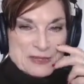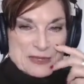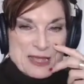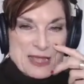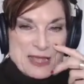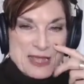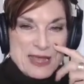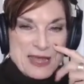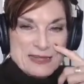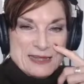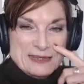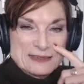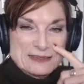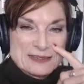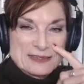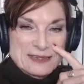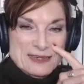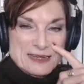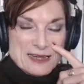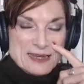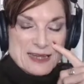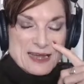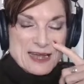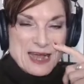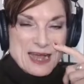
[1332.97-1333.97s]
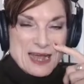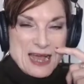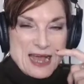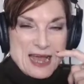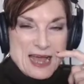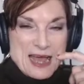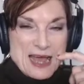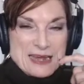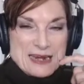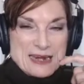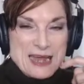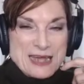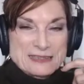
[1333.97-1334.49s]
And
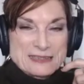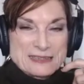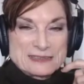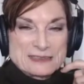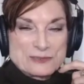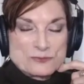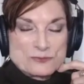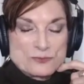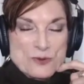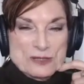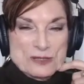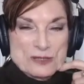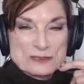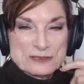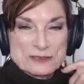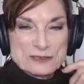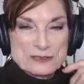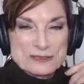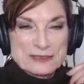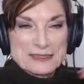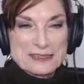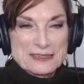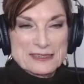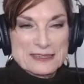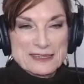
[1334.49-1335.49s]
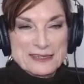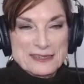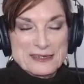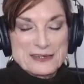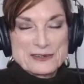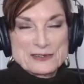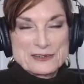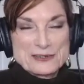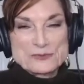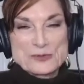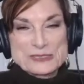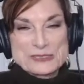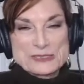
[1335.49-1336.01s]
I said, "Well,
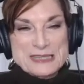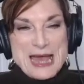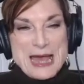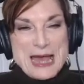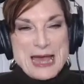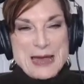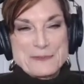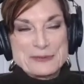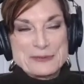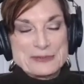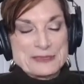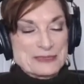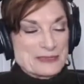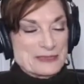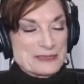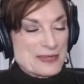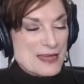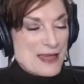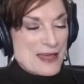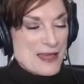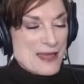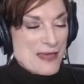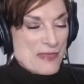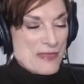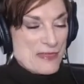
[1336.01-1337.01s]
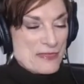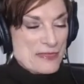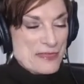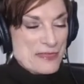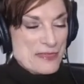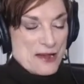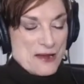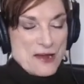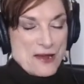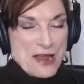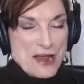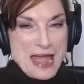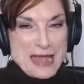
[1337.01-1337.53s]
here's what's happening.
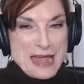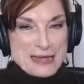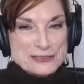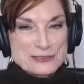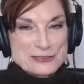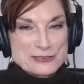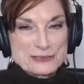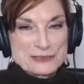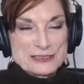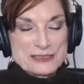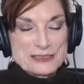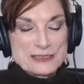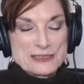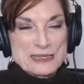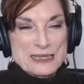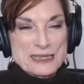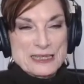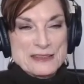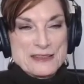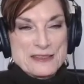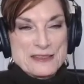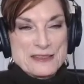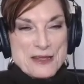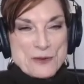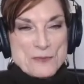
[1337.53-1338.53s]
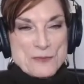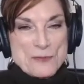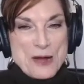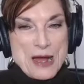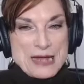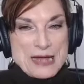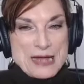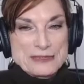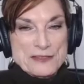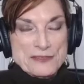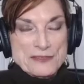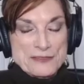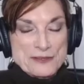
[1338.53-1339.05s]
They're actually, in their
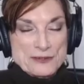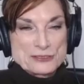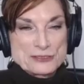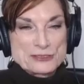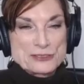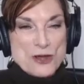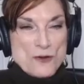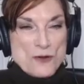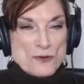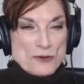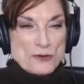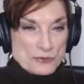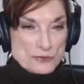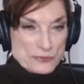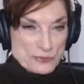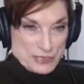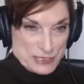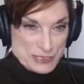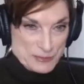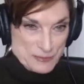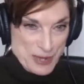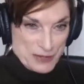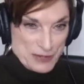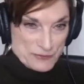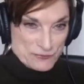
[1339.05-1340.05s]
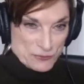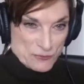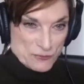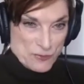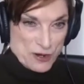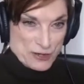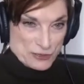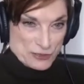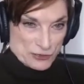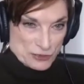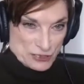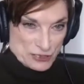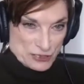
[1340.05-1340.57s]
mind, they're showing respect for
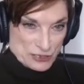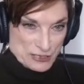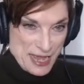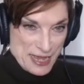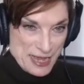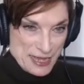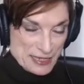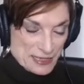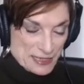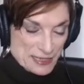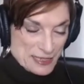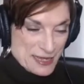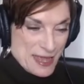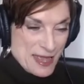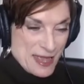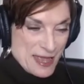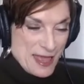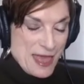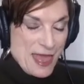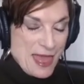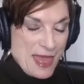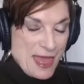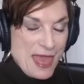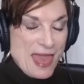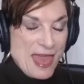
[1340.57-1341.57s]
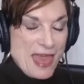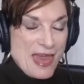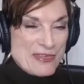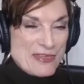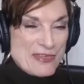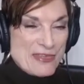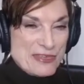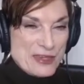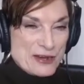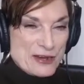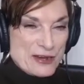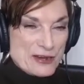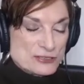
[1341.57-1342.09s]
what you're saying,
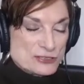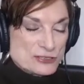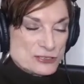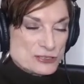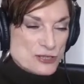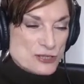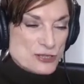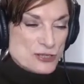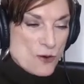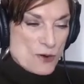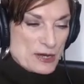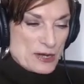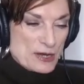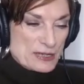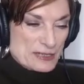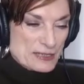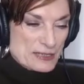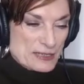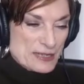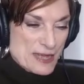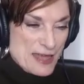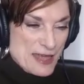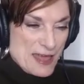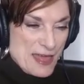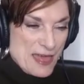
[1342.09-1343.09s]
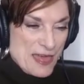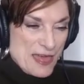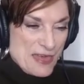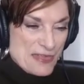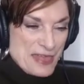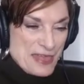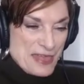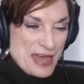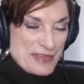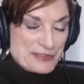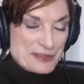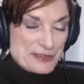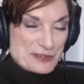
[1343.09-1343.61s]
and they're showing
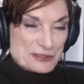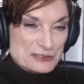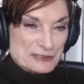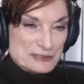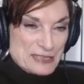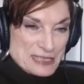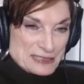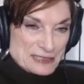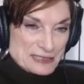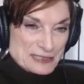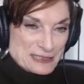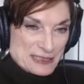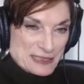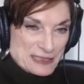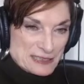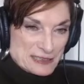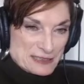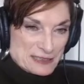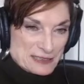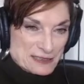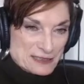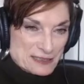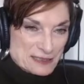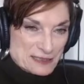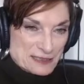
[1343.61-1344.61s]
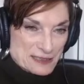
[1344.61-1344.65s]
that they're listening